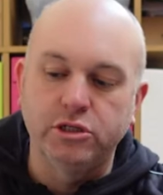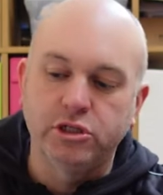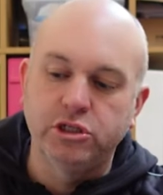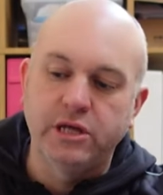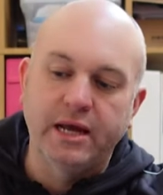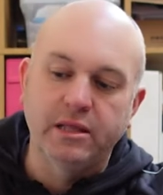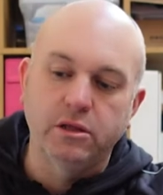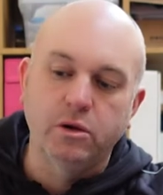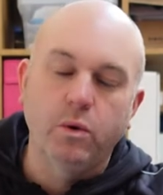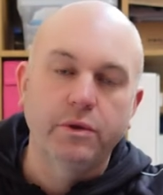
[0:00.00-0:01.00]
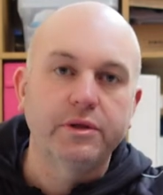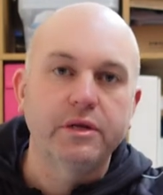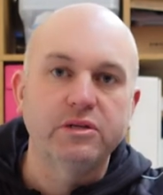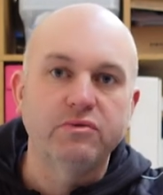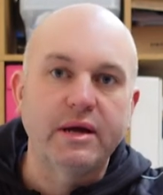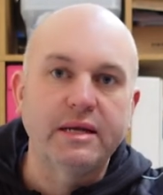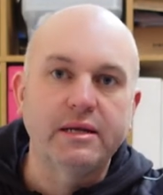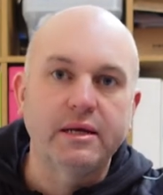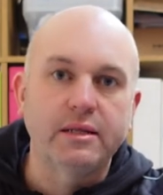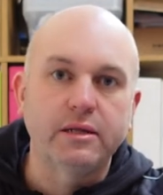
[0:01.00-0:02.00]
just check that the quantity's right
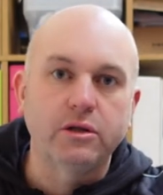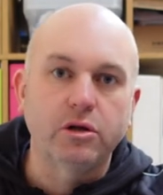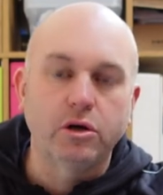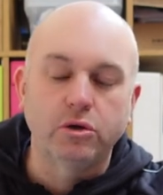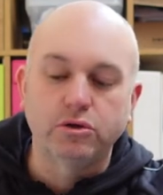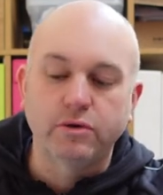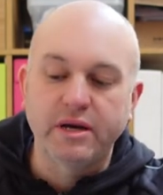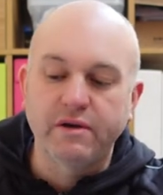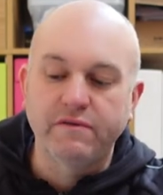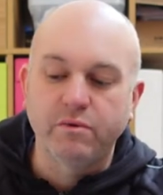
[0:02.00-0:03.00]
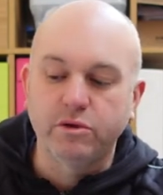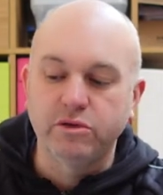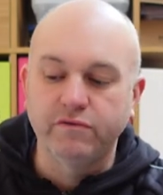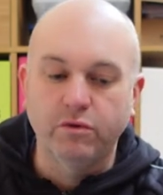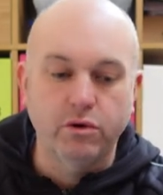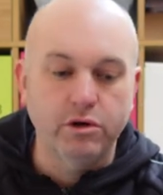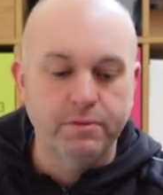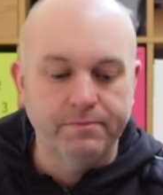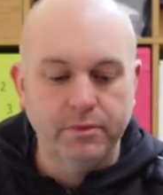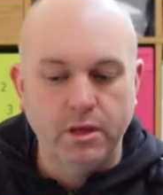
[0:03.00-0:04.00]
and that the colour's right for what you've ordered.
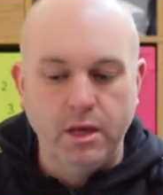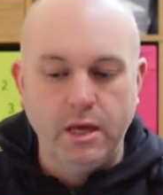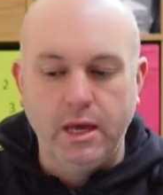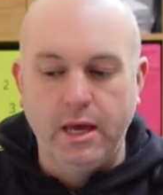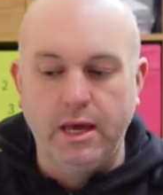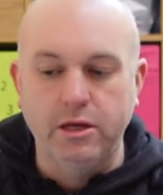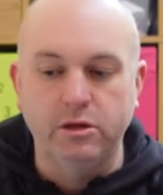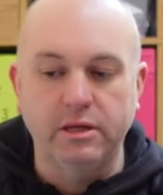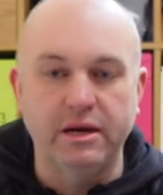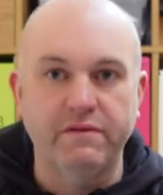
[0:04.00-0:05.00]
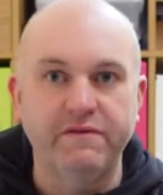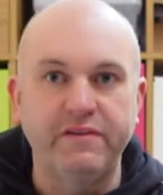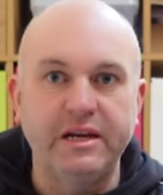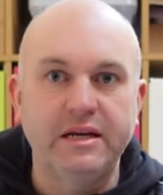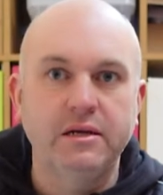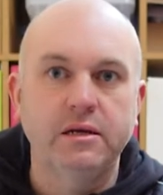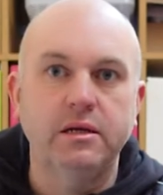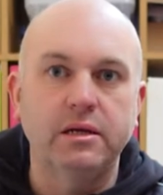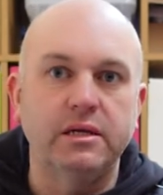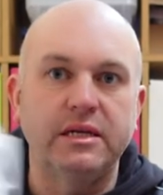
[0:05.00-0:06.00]
Uh, you'll get a fitting,
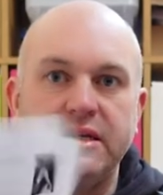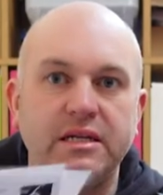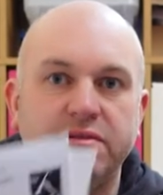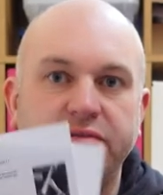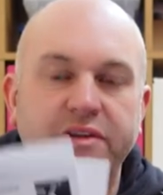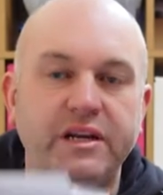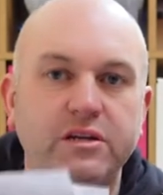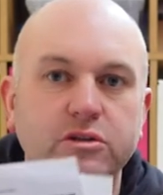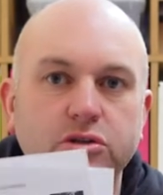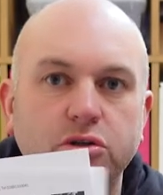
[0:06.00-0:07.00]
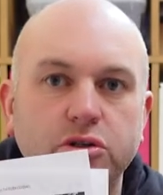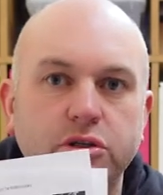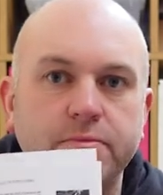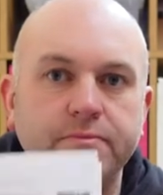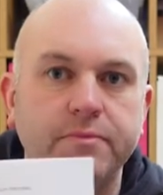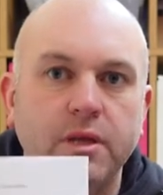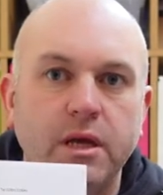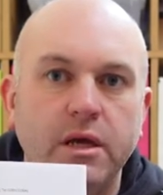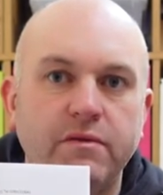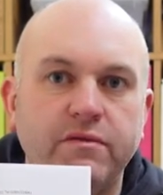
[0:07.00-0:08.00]
a detailed fitting instruction
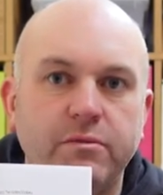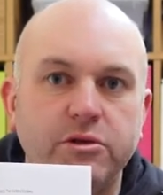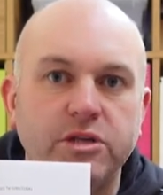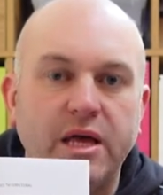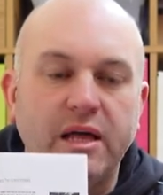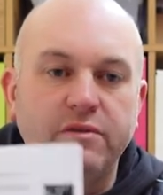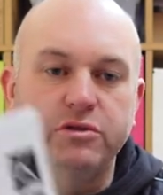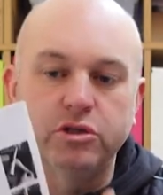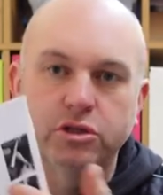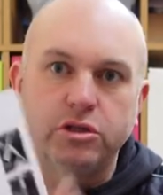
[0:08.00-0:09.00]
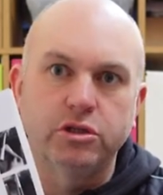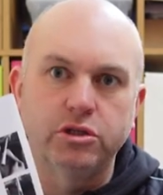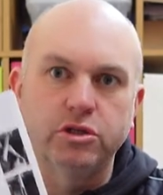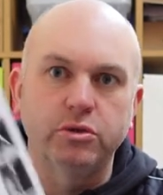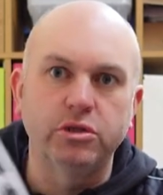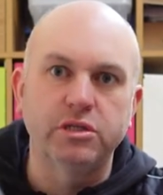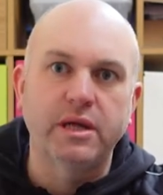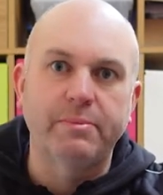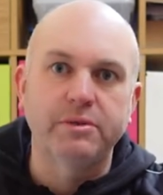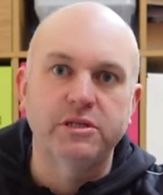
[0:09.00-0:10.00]
from ourselves, just to show you
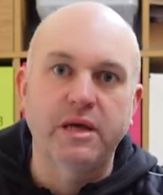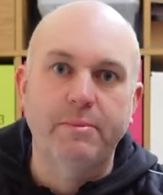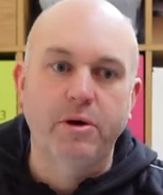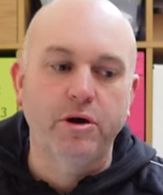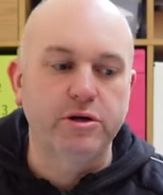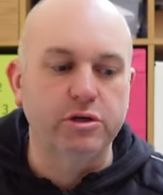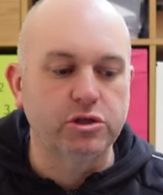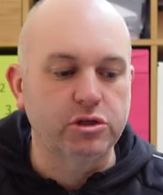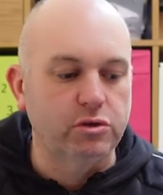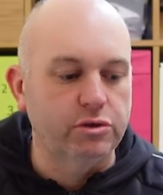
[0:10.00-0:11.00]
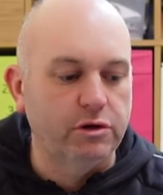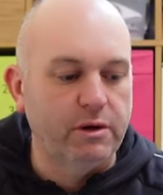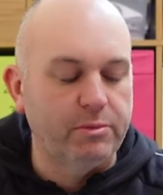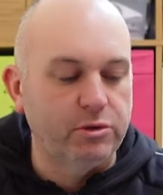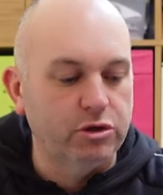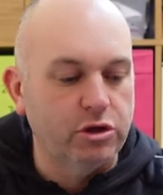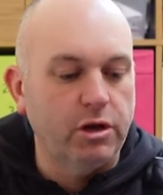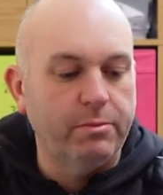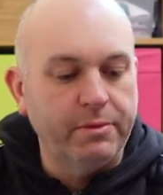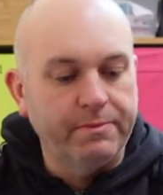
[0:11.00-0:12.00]
step by step how to install the grip on your
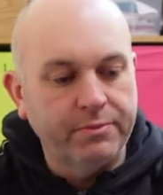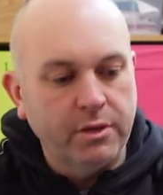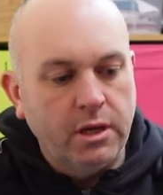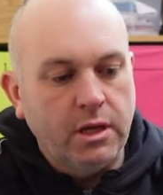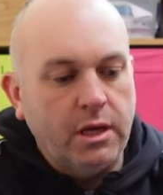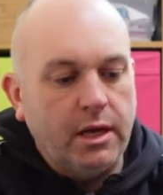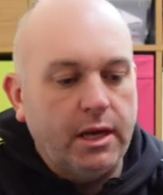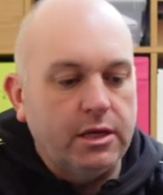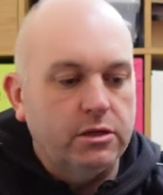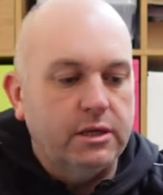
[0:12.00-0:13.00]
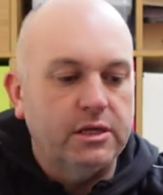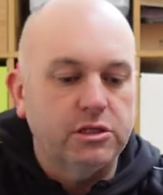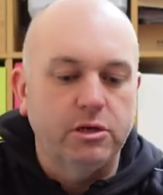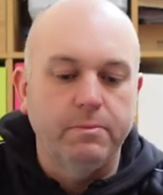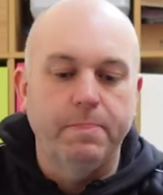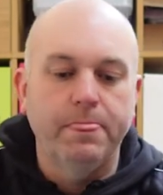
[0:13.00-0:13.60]
club. Uh, you'll get some